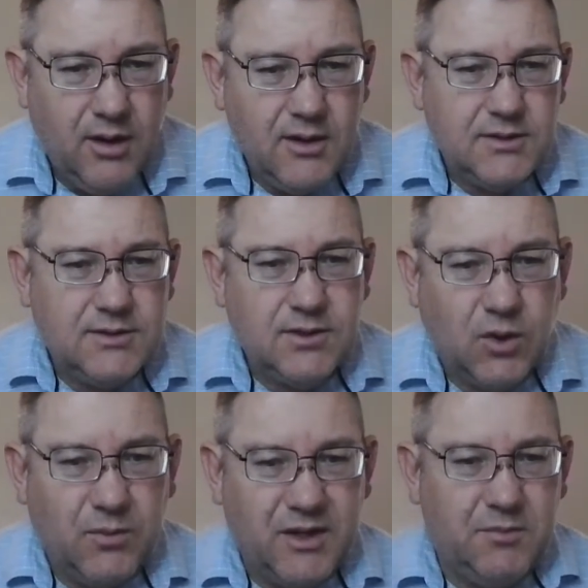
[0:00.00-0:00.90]

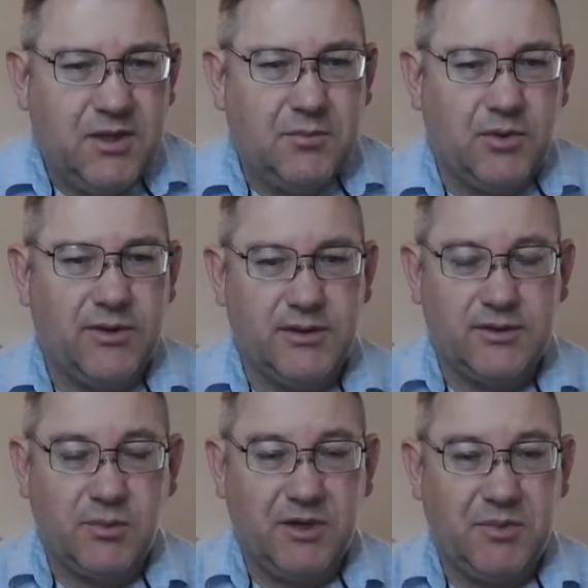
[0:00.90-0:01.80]
so many people, and
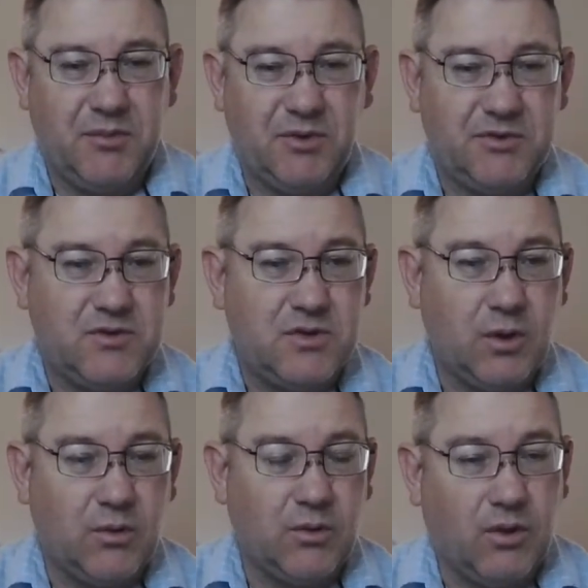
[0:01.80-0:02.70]
so many people
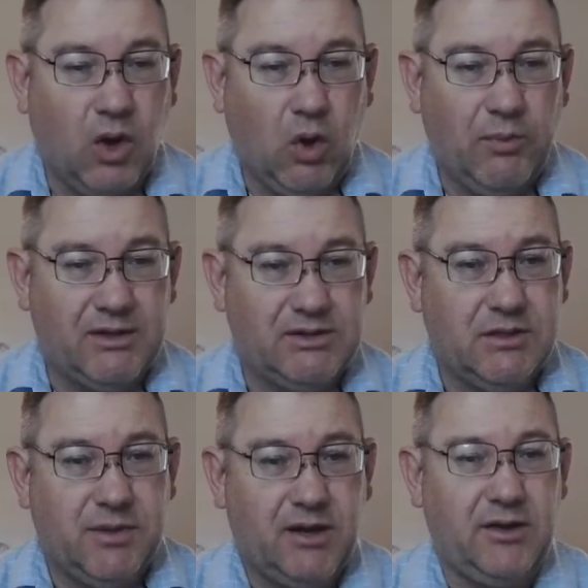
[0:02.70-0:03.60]
don't know much
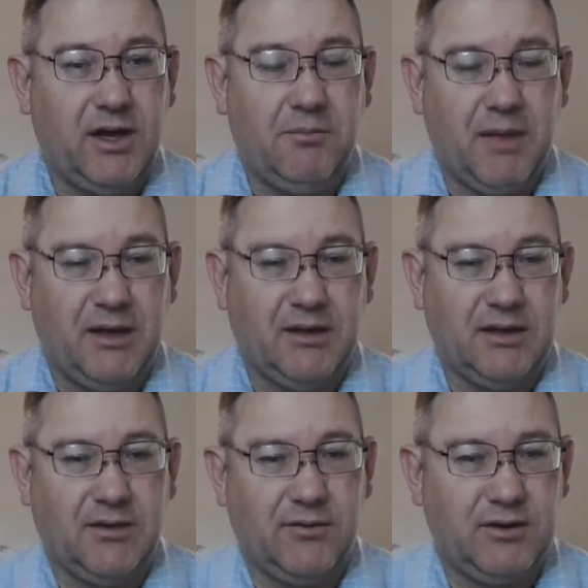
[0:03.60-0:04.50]
about
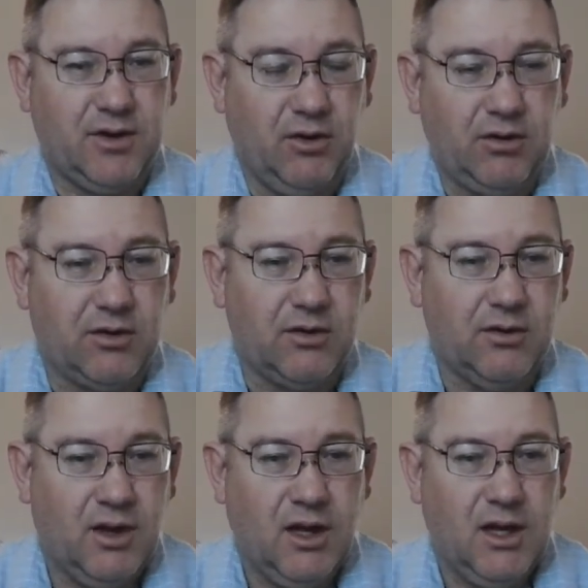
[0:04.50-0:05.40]
amending a return.
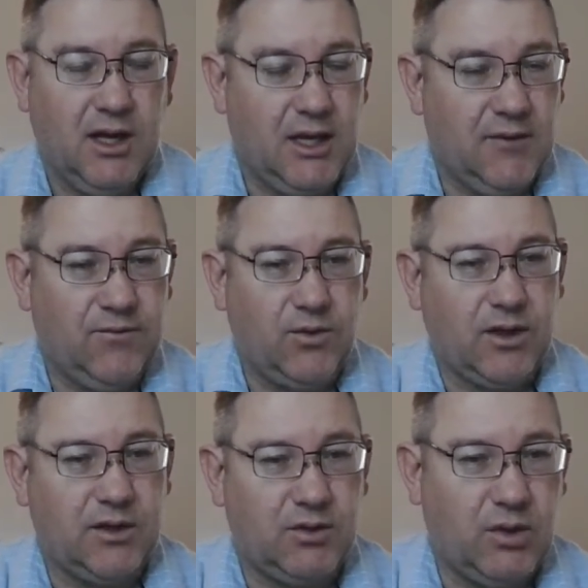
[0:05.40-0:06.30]
If you
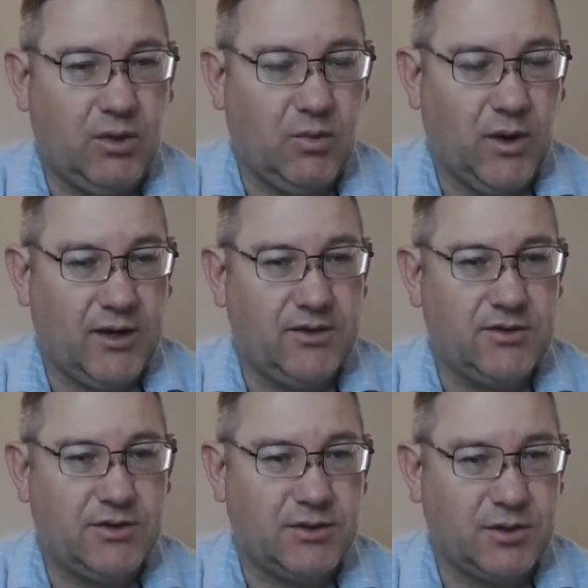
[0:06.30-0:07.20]
can do it, why you
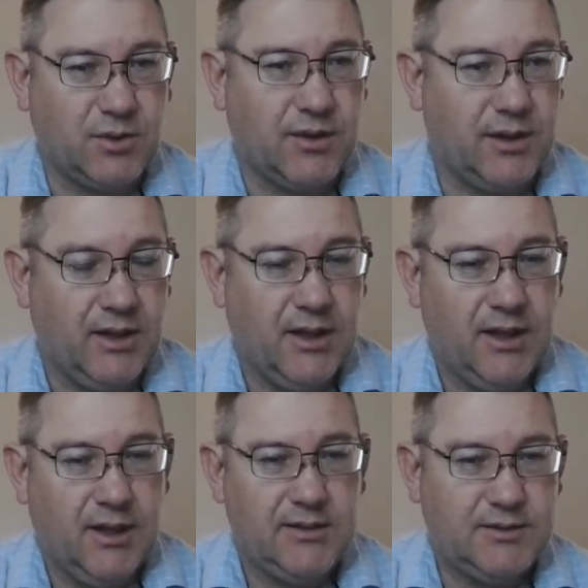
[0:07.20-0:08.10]
should do it.
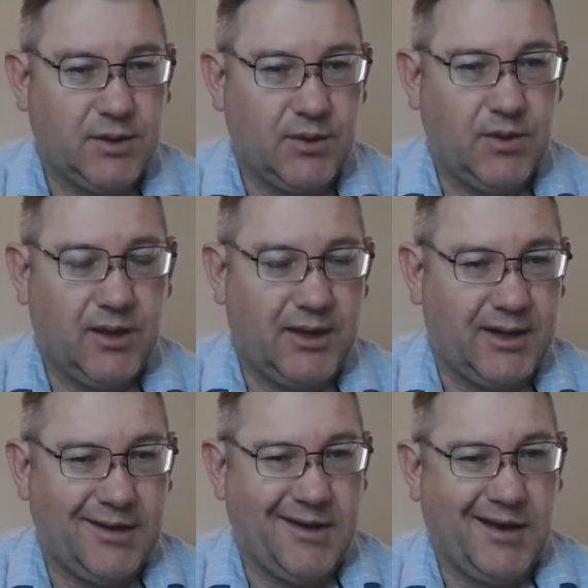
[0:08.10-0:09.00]
So
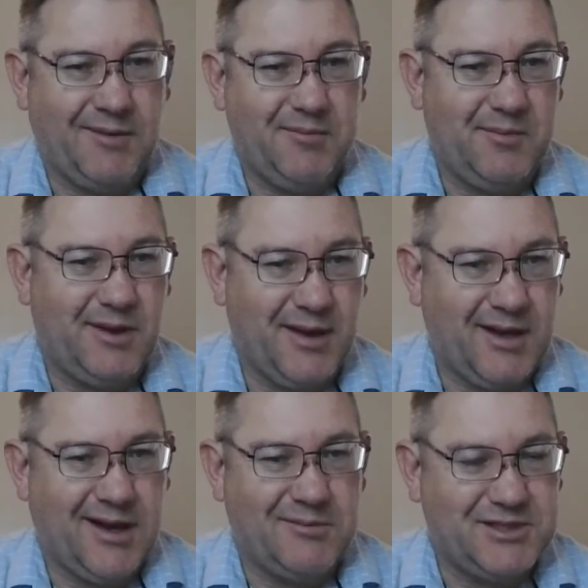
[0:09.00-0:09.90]
again,
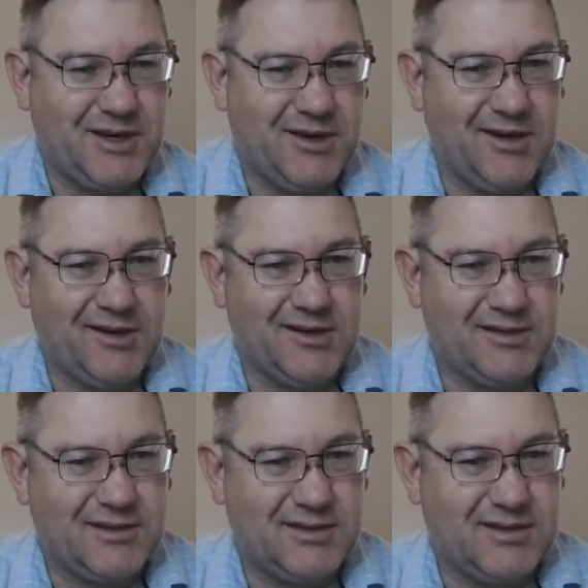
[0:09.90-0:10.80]
I'm sharing
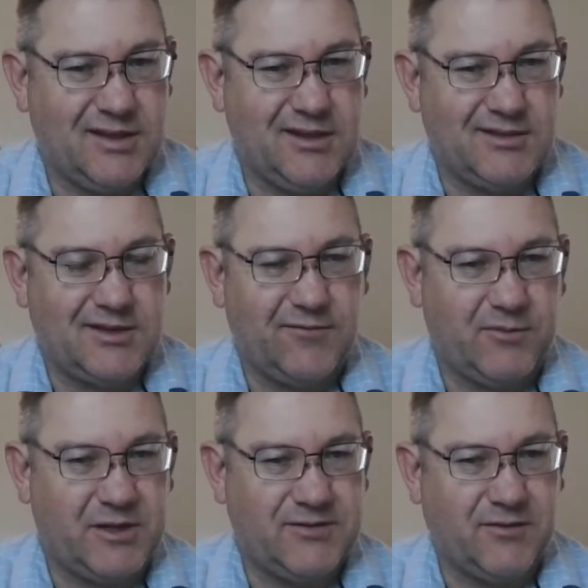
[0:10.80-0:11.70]
this
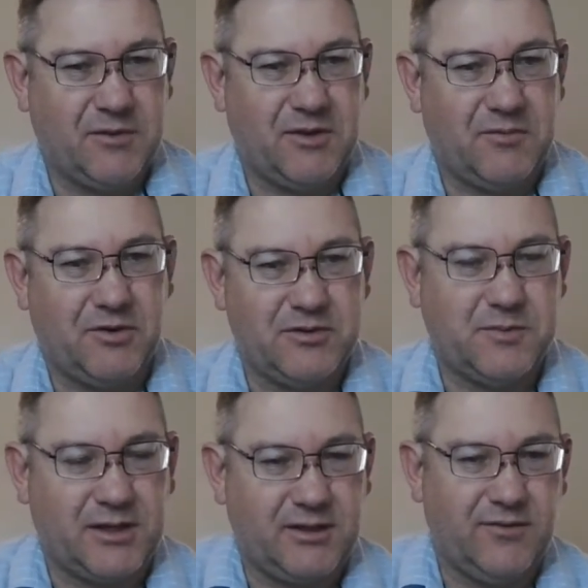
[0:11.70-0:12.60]
information with the
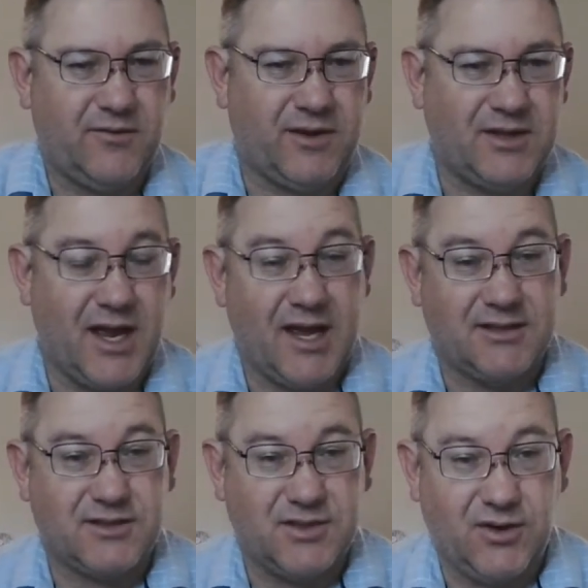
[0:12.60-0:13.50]
perspective of a
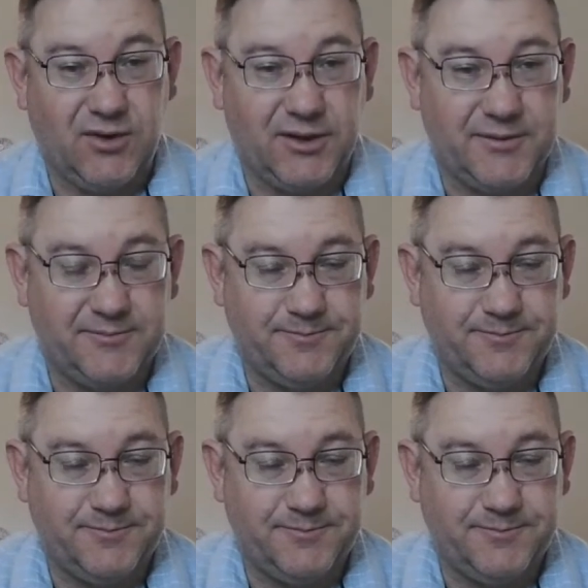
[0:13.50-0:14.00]
tax attorney.